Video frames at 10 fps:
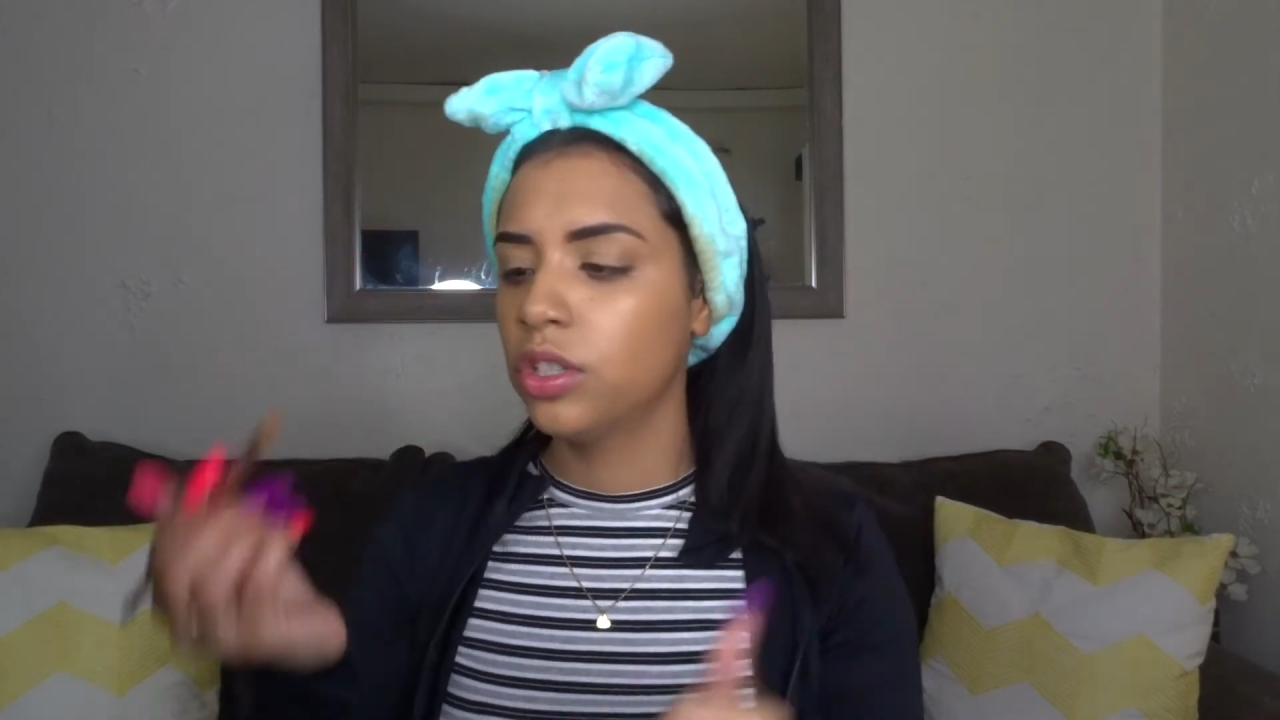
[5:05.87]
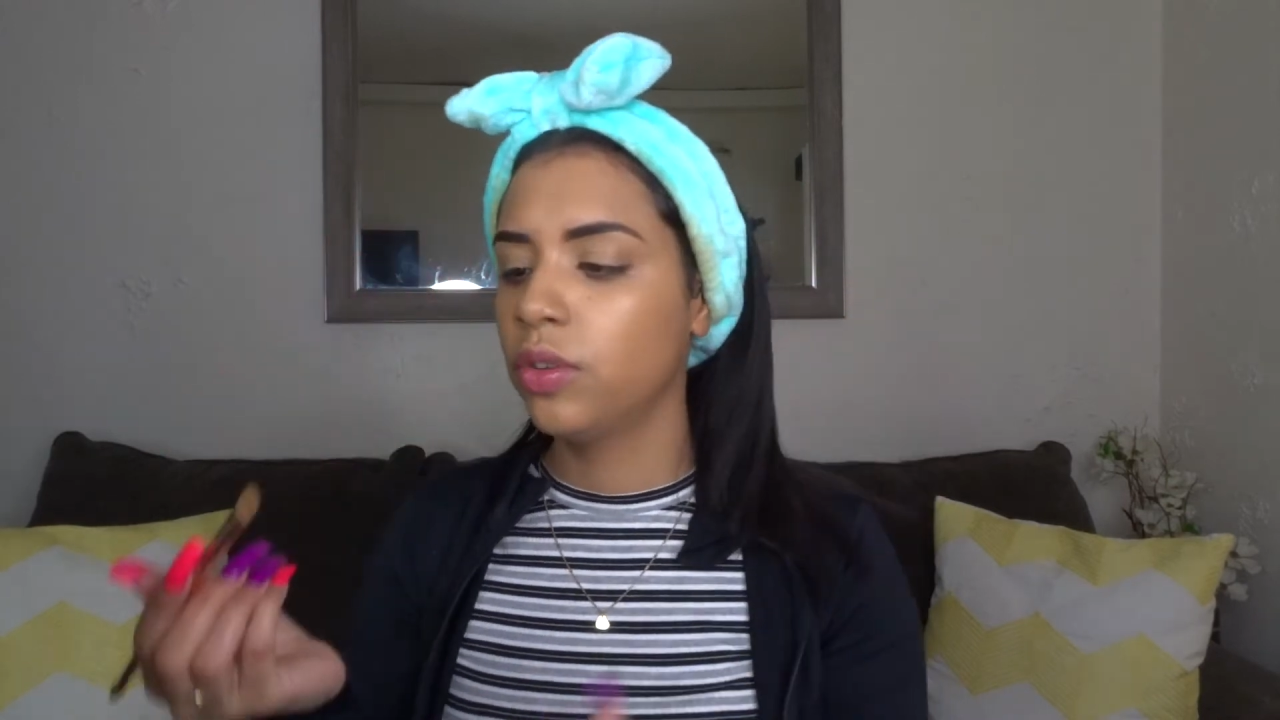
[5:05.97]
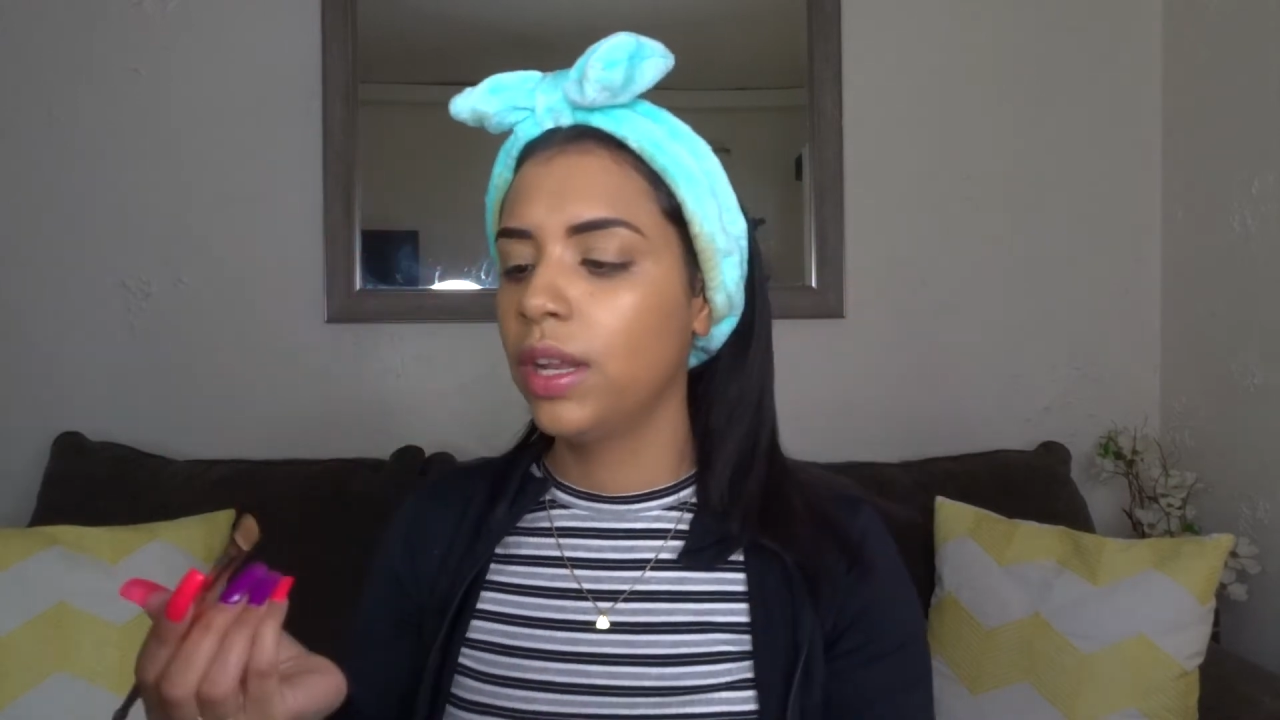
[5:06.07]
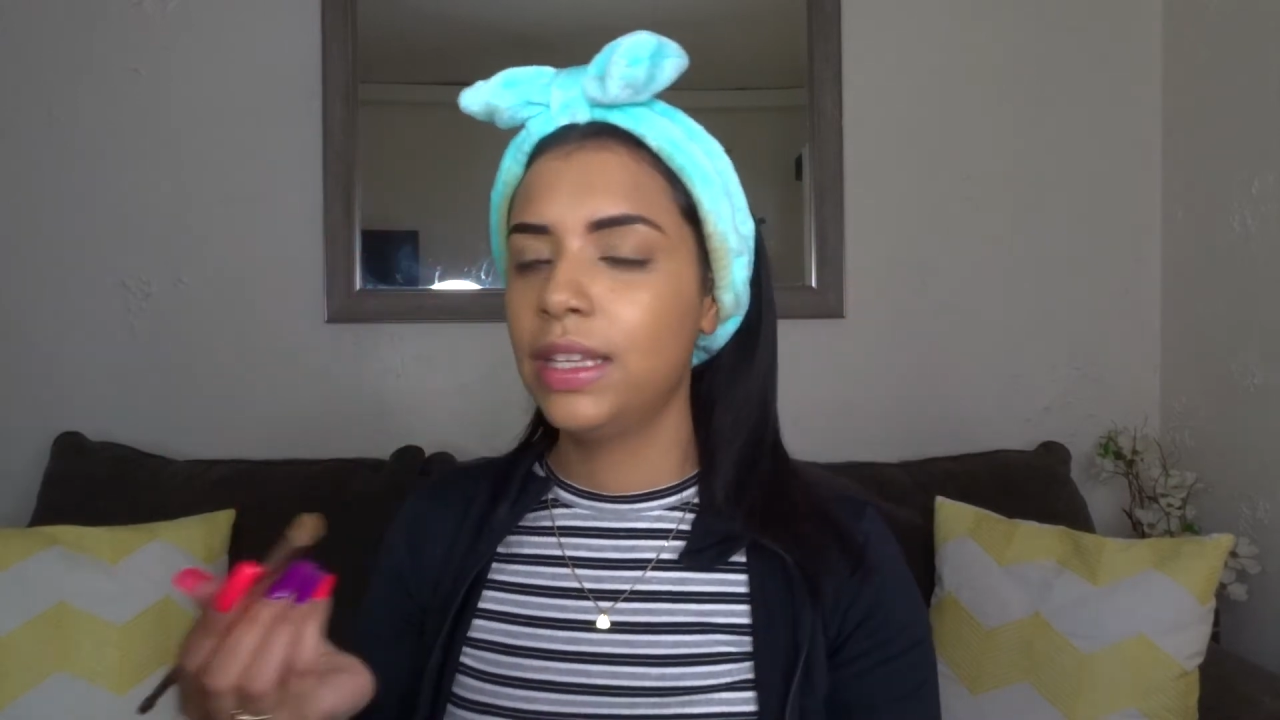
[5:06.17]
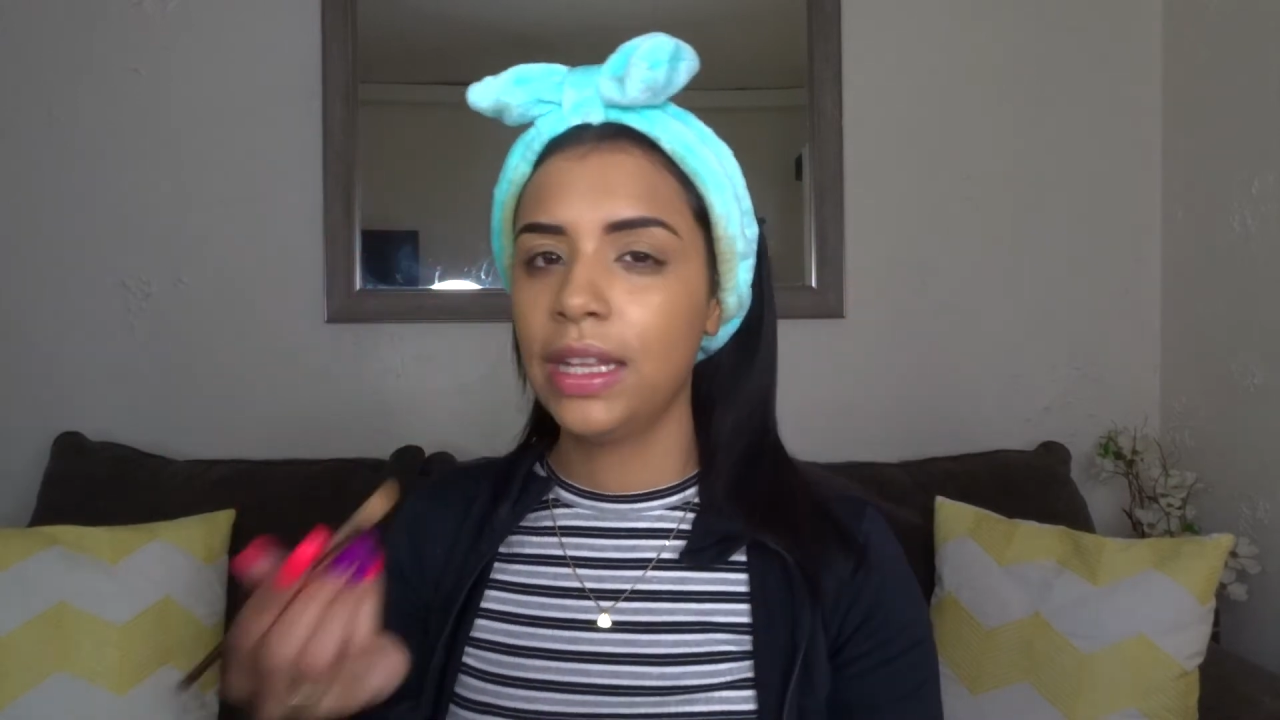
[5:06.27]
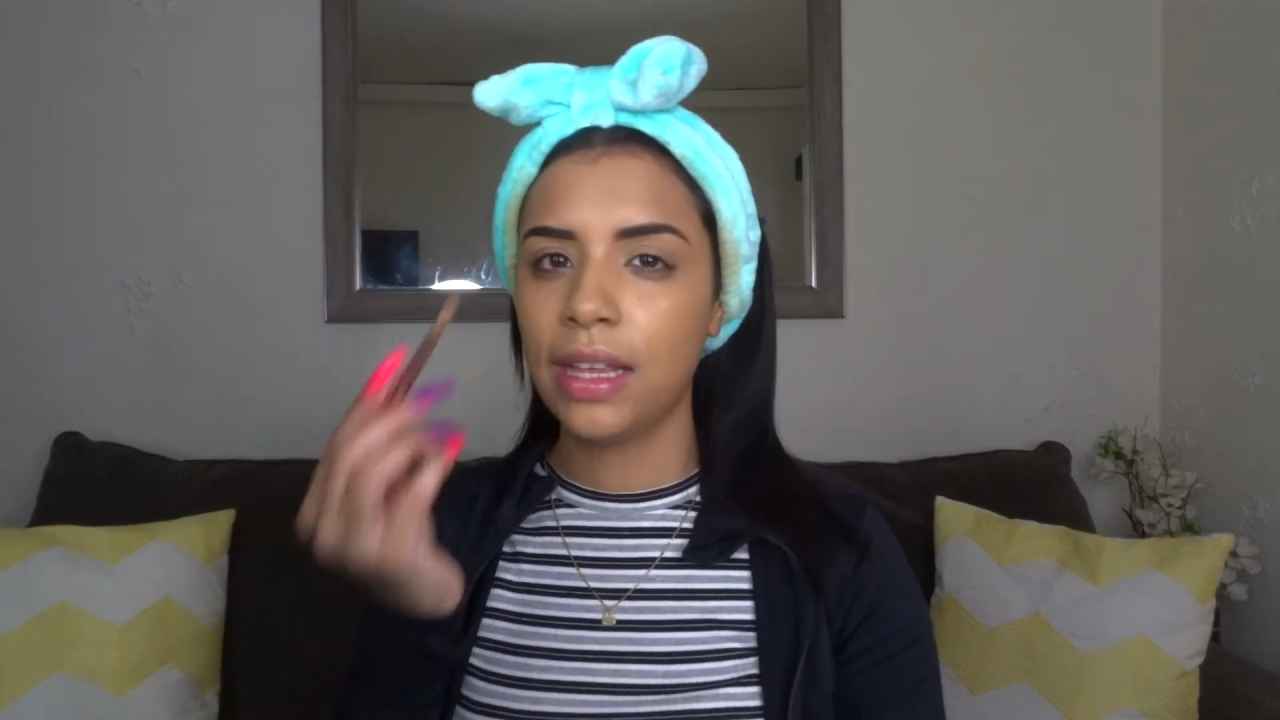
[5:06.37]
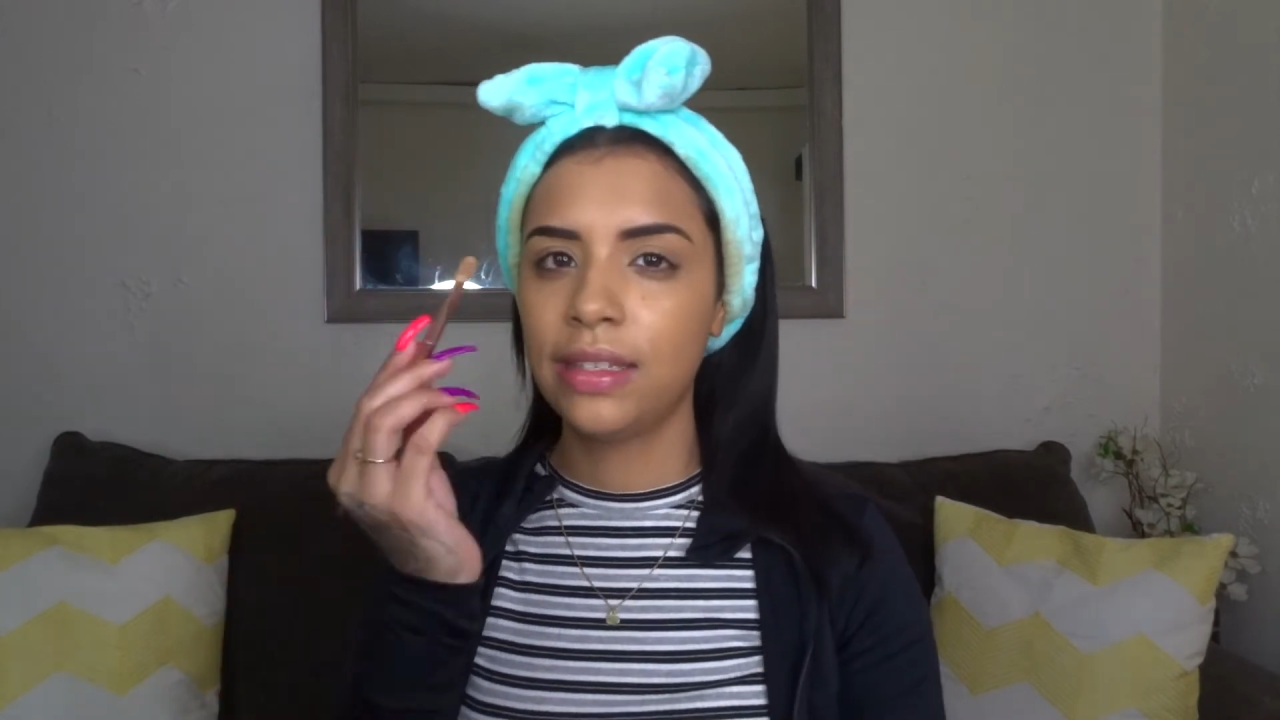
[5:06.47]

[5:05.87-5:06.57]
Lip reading: so I like to take that